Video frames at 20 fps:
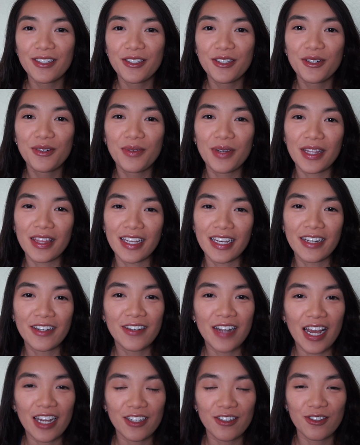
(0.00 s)
to with the
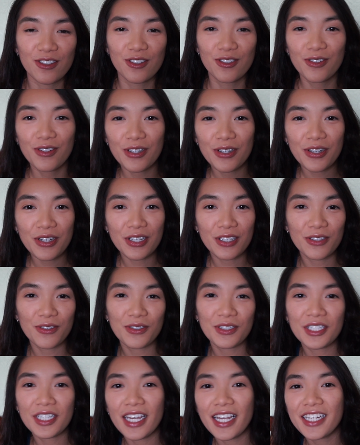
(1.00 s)
International Student
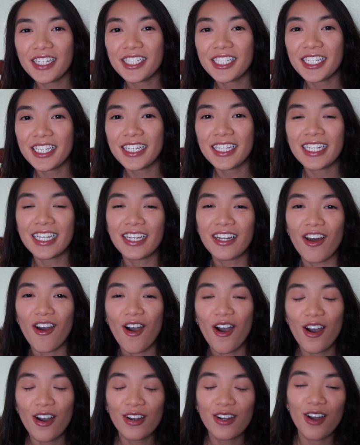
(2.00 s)
Association in
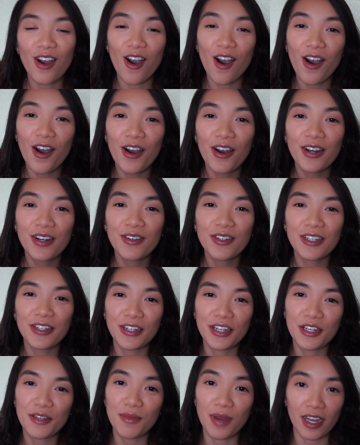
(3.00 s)
Hong Kong
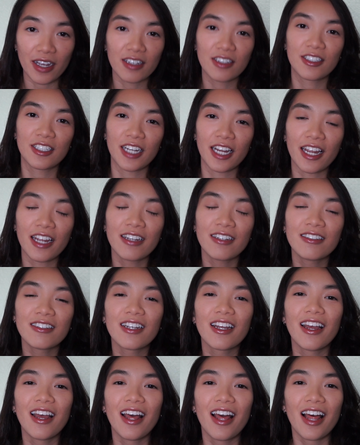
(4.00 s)
during my
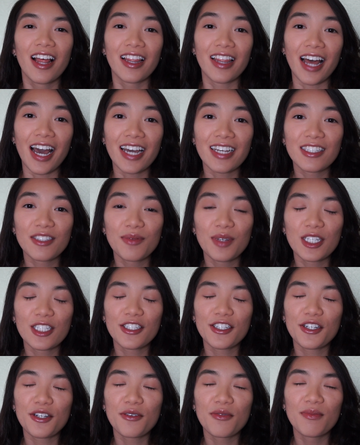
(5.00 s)
exchange last
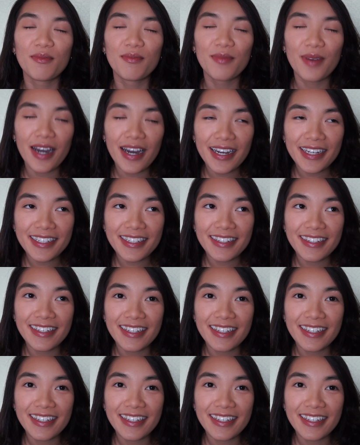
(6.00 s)
semester, but